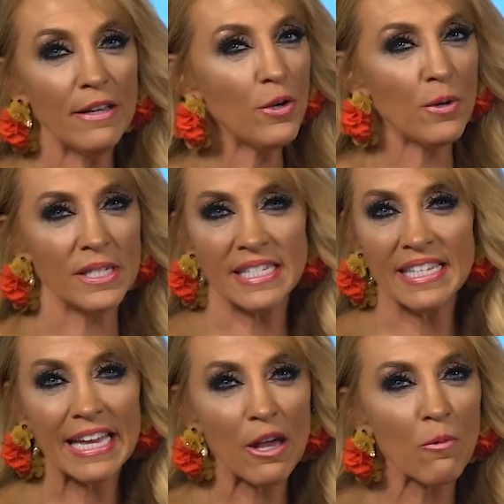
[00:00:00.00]
give you a
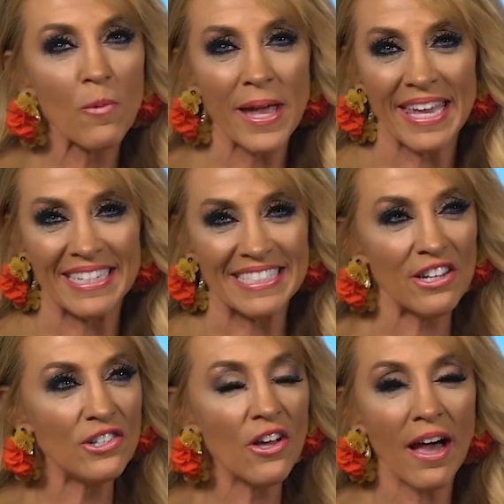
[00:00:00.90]
second win,
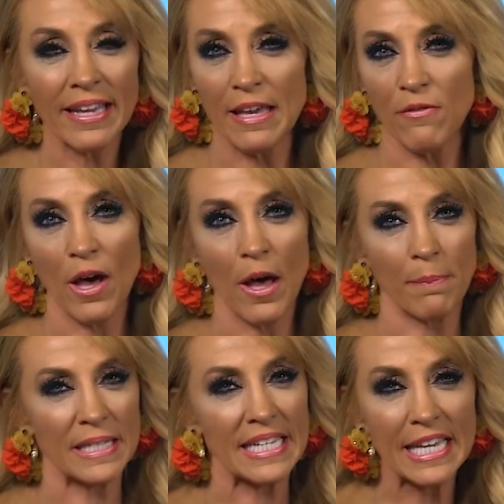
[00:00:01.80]
to not give
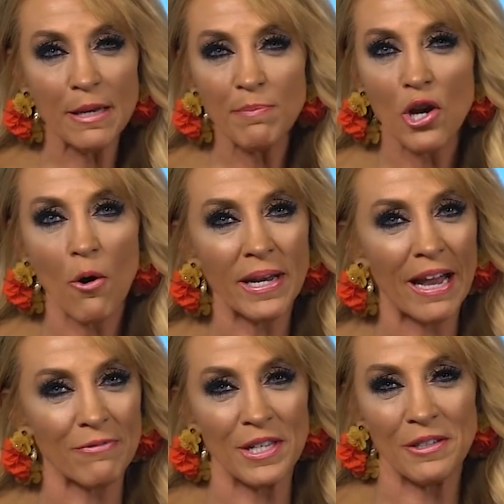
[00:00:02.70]
up, to keep going
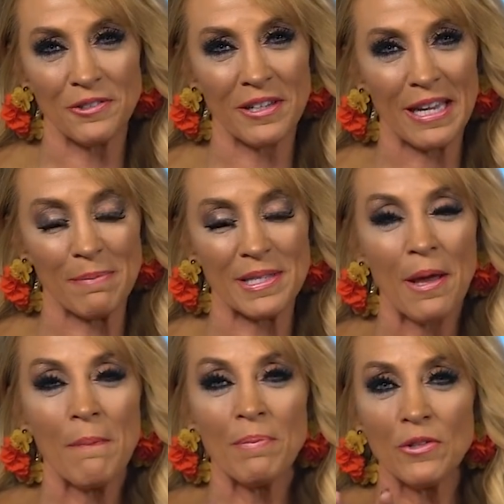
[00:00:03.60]
after your dreams.
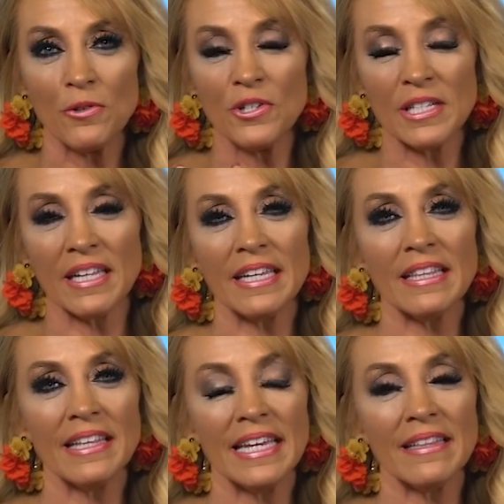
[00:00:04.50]
So just
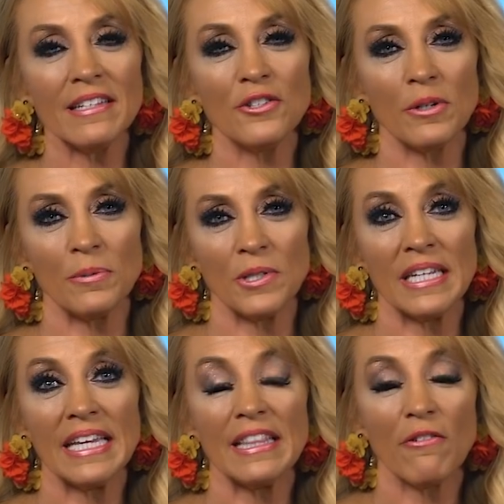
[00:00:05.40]
click the link in the
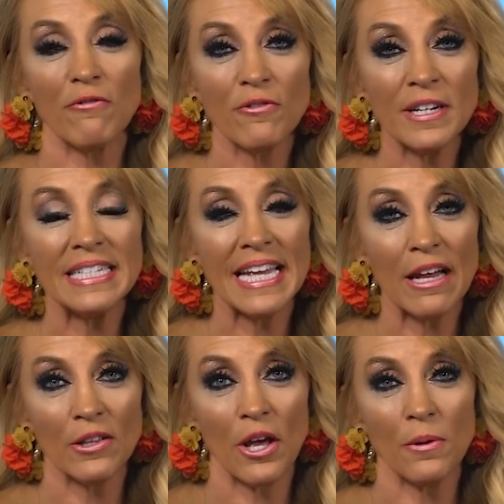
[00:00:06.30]
description to get the free
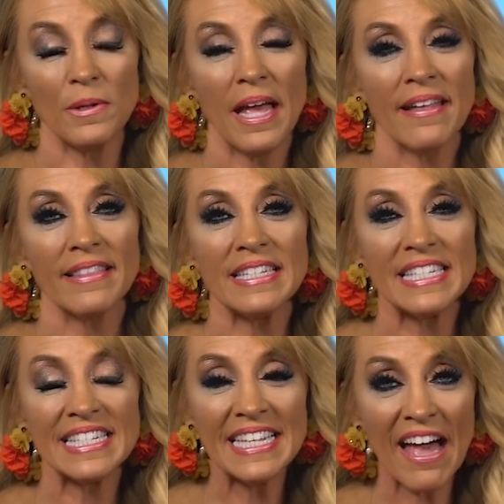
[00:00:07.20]
download, the
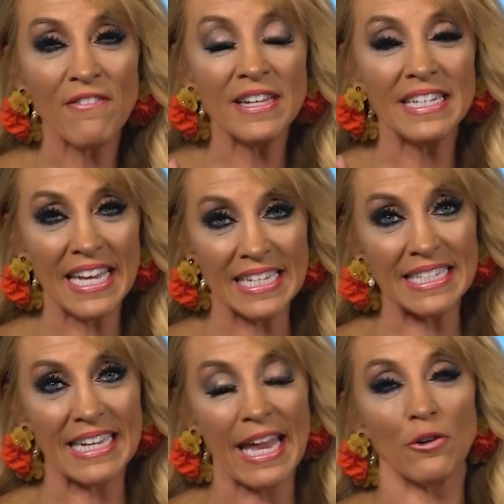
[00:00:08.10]
seven
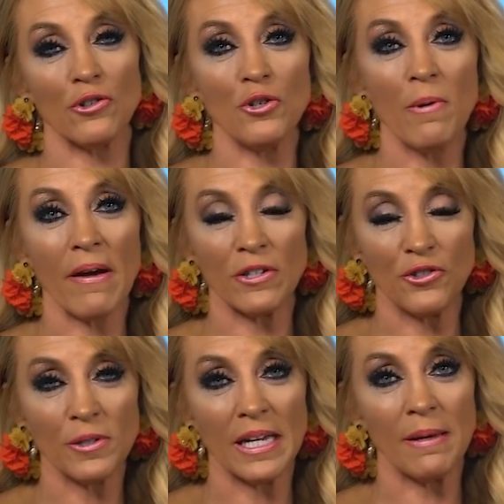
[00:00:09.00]
indicators you have a
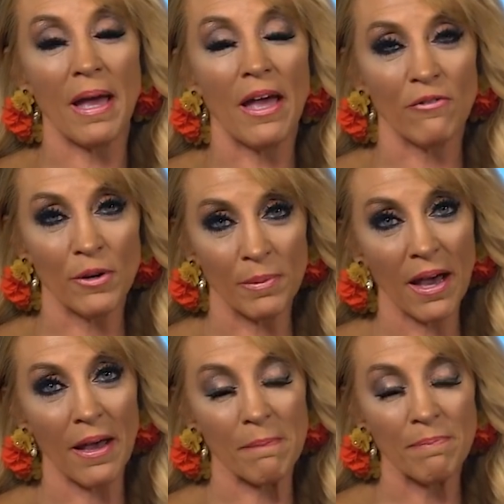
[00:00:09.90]
dream from
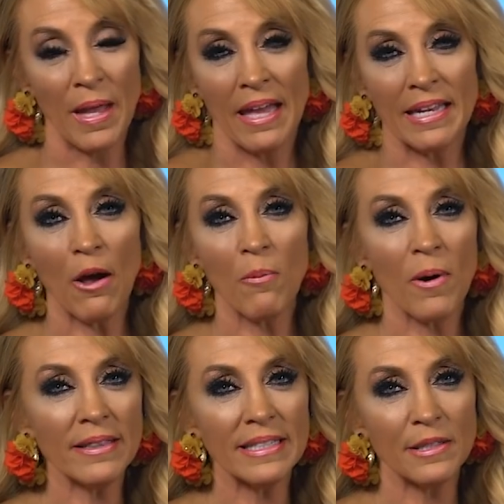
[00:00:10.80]
God. Now, I
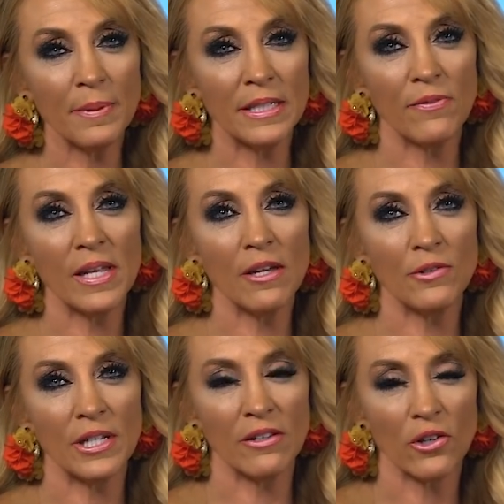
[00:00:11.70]
want this week's
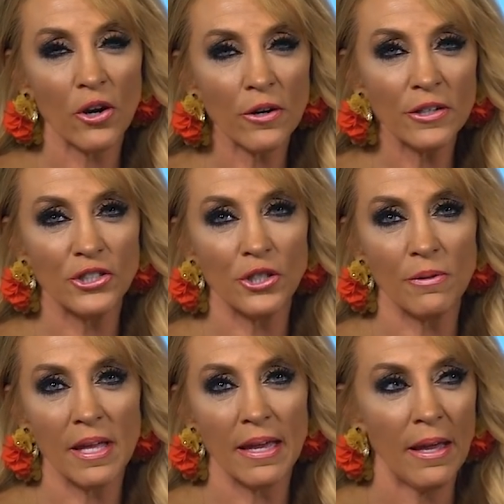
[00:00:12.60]
video to encourage
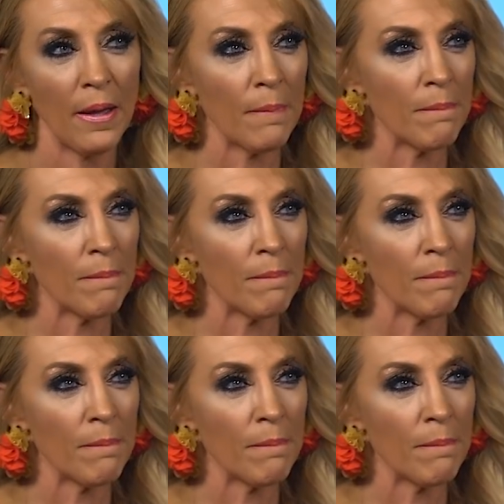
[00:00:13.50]
you that